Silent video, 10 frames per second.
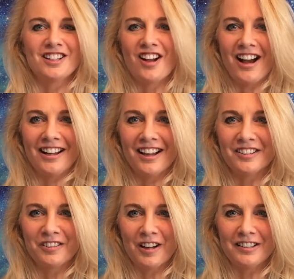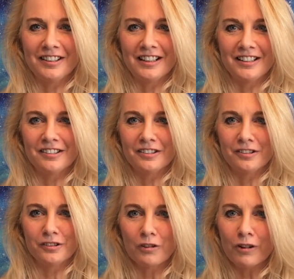God has great things in
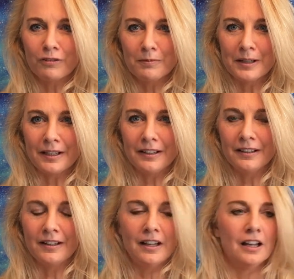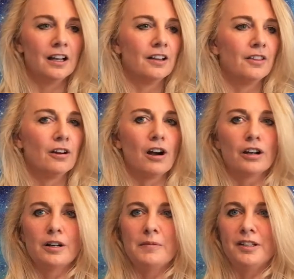store for me. There are
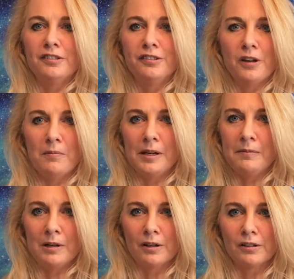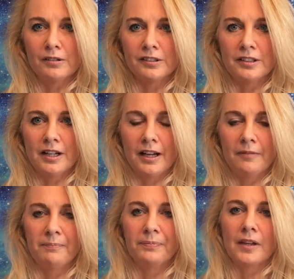going to be so many miracles today.
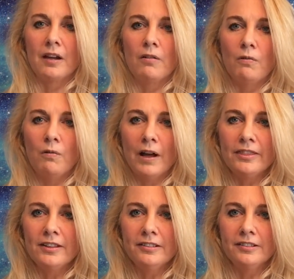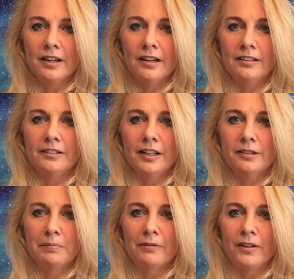What this does
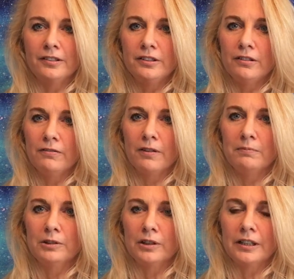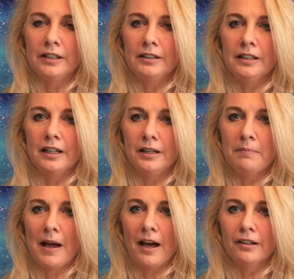is prevents you from looking in the
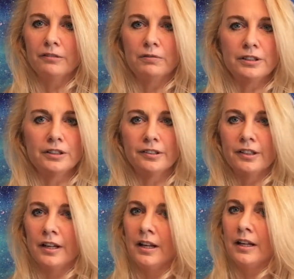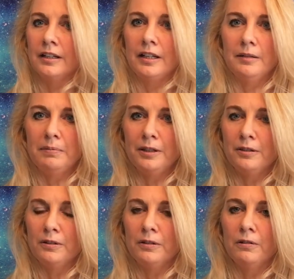past, which is keeping
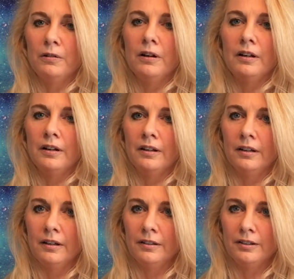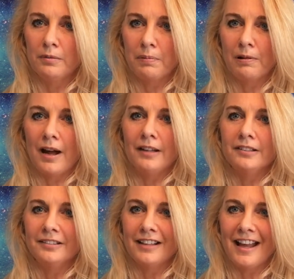you
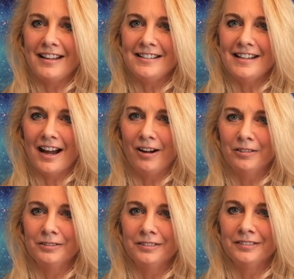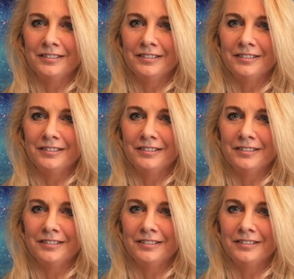depressed and down,